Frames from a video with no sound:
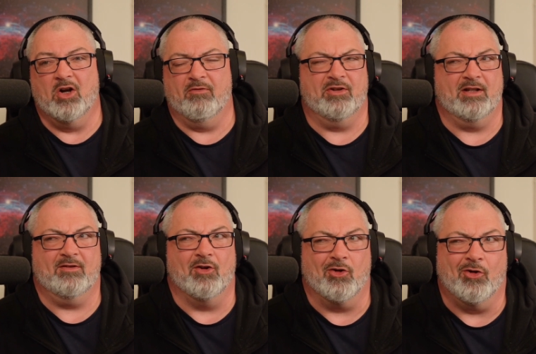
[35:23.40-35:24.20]
obviously
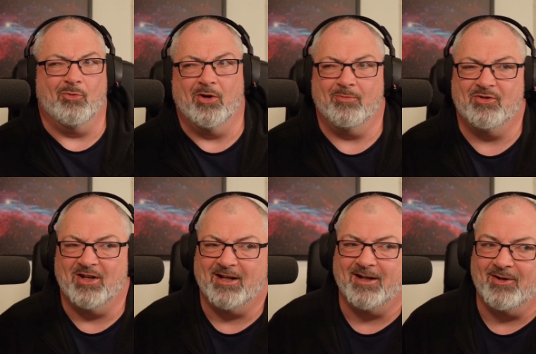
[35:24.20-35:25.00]
it's not going to work
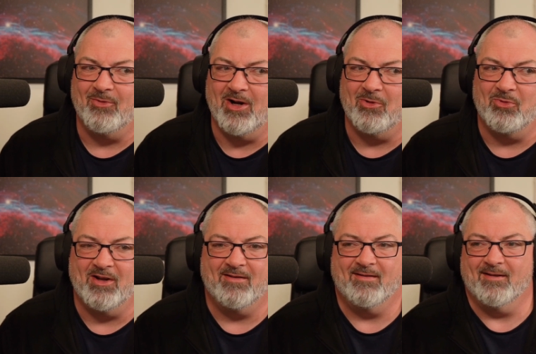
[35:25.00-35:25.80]
particularly well
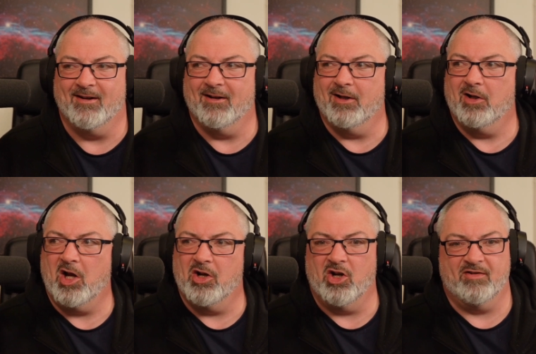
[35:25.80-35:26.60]
with uh,
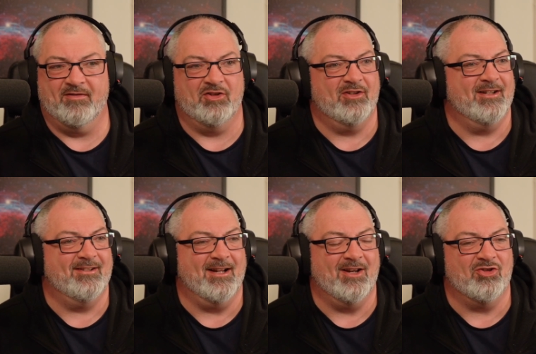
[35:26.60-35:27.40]
an artificial
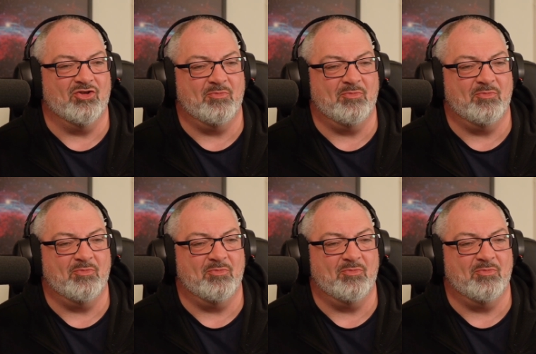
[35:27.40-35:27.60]
intelligence.